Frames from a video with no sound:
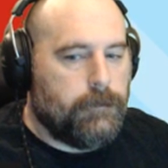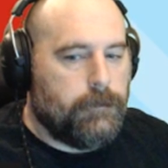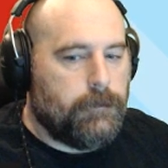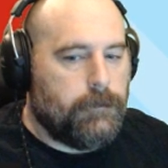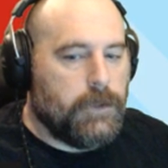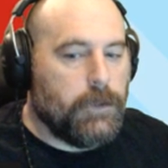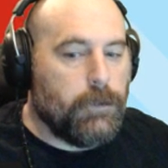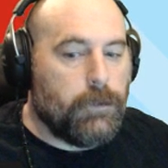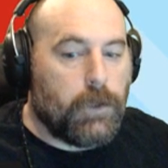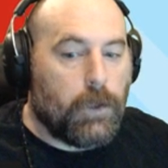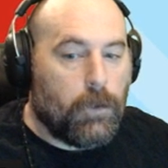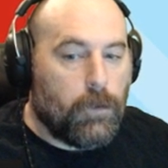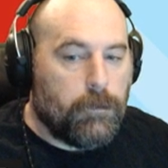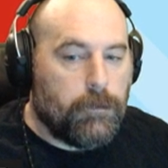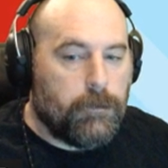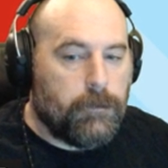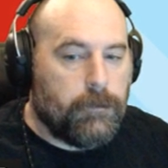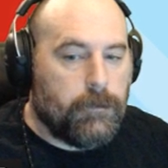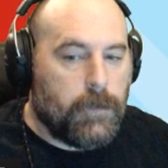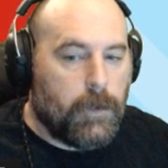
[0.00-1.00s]

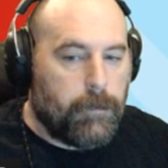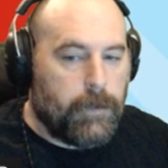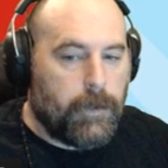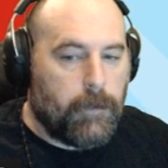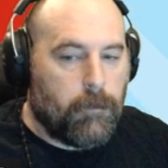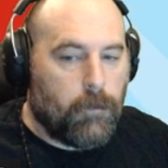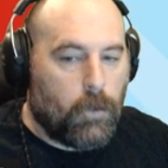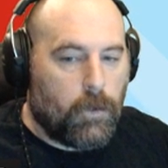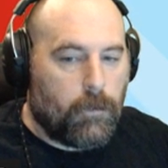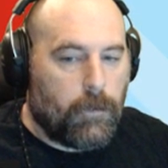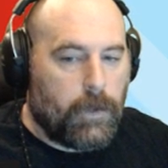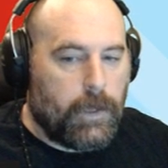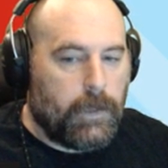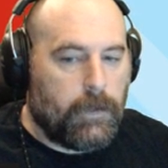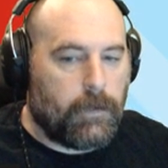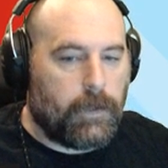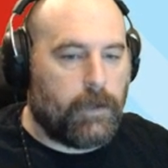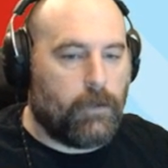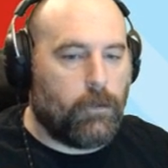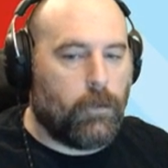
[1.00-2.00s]
YouTube a bit more,
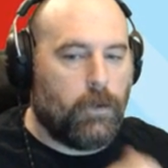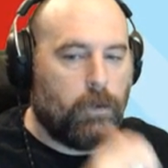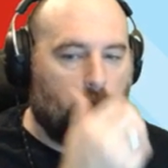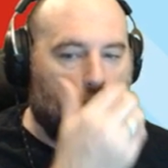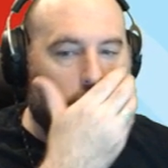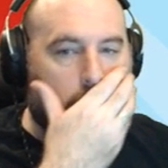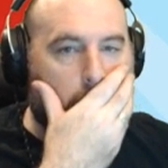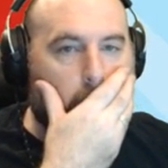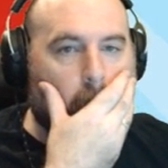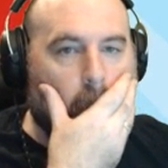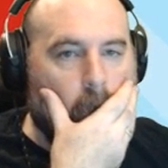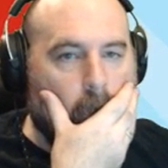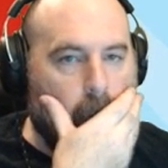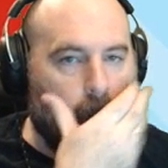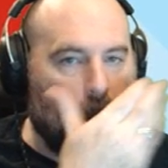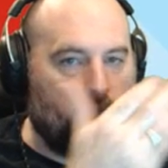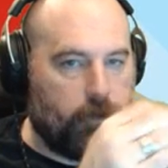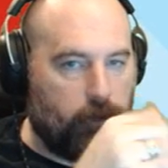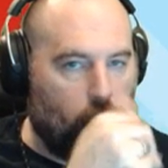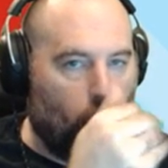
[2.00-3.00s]
right? Like, we're
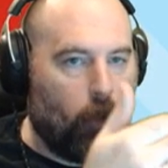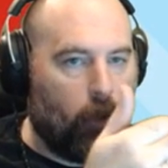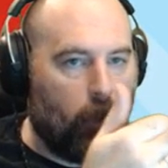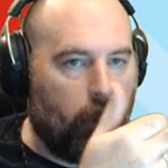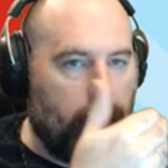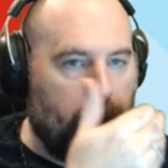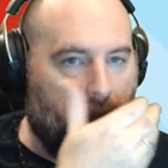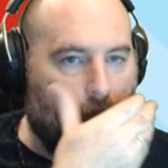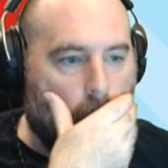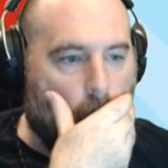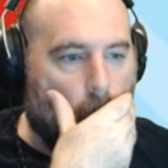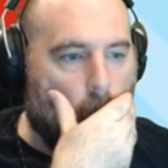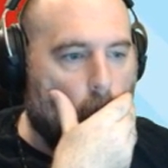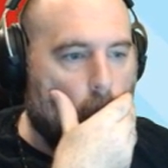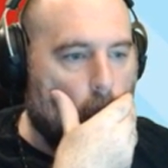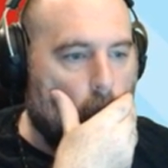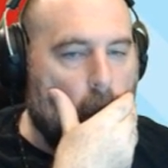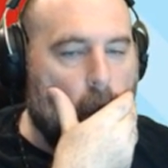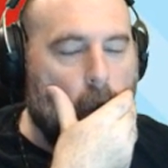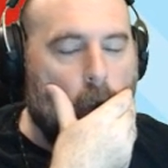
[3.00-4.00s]
working toward that goal,
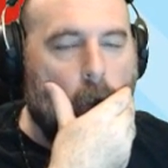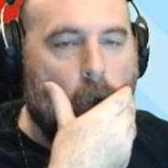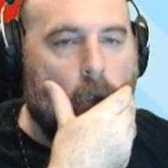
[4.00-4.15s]
right?